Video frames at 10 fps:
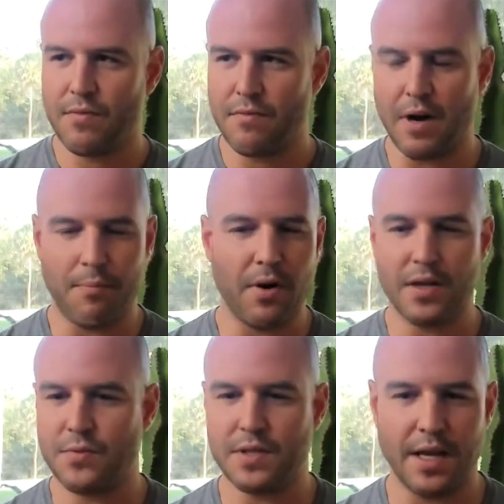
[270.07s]
My
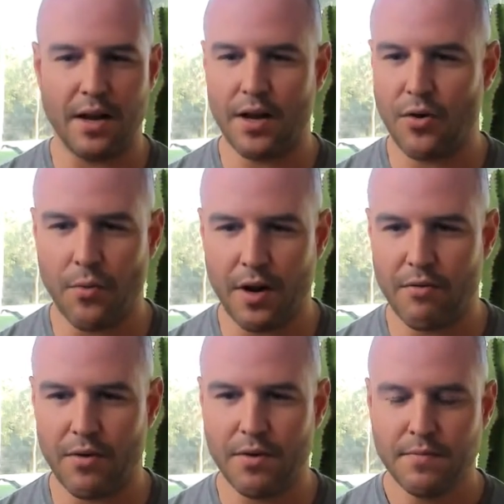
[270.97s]
boss was yelling or
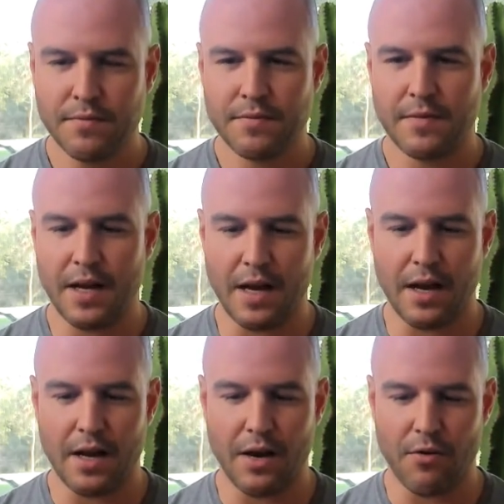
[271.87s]
whatever. And
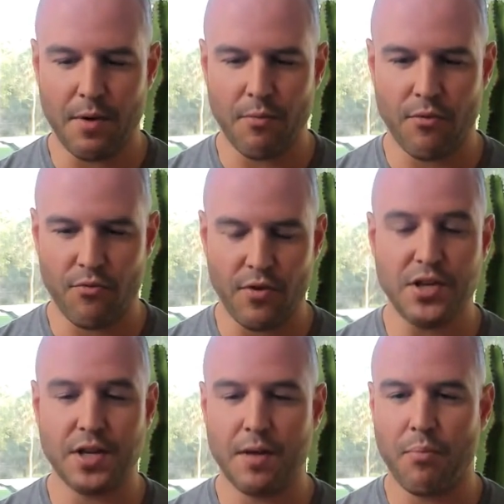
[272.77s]
I, I remember
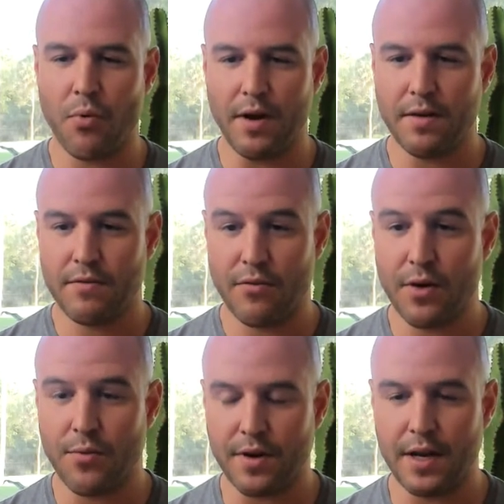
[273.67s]
reaching the point
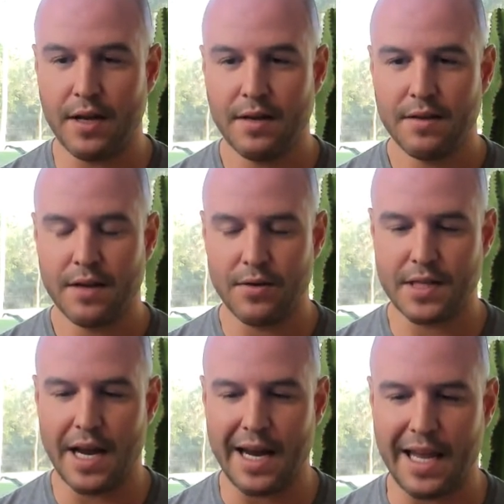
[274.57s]
frequently. I would
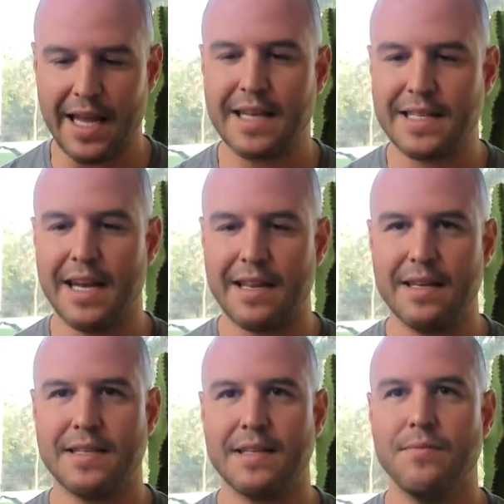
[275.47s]
say, I can't take
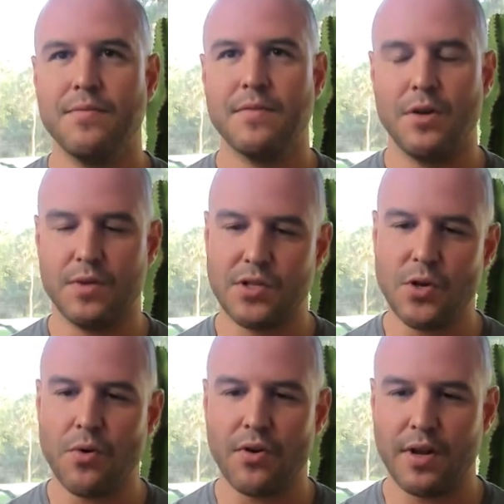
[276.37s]
this. It was
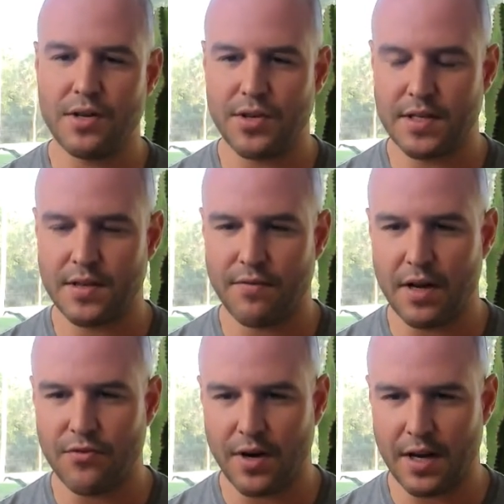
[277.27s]
too early to
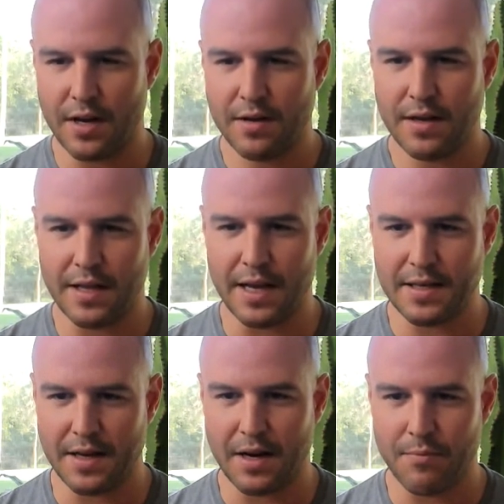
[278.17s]
justify drinking at
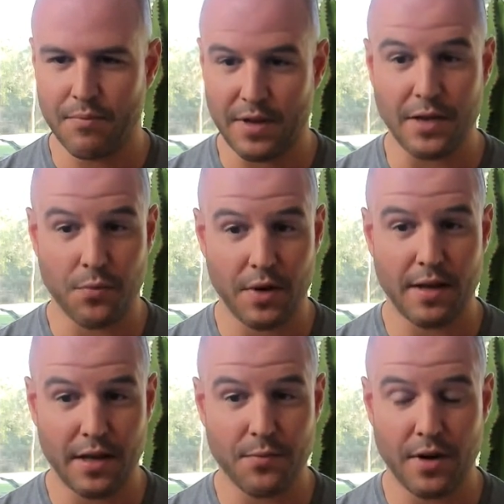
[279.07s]
that time, but that's
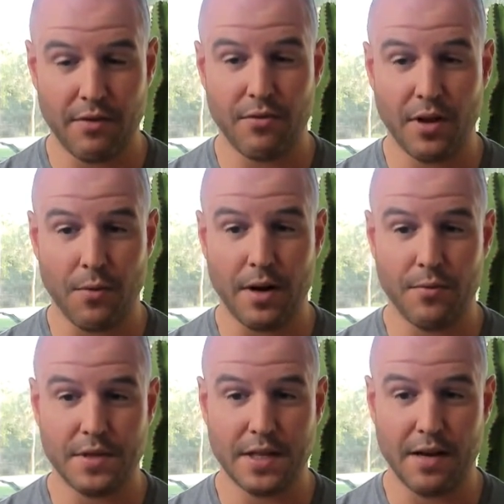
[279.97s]
what that's what I really wanted
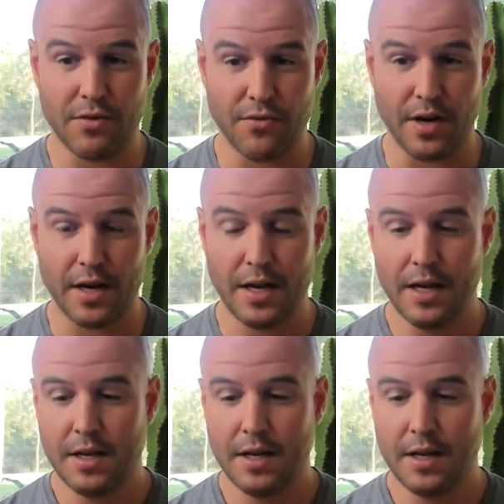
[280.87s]
was to have a drink.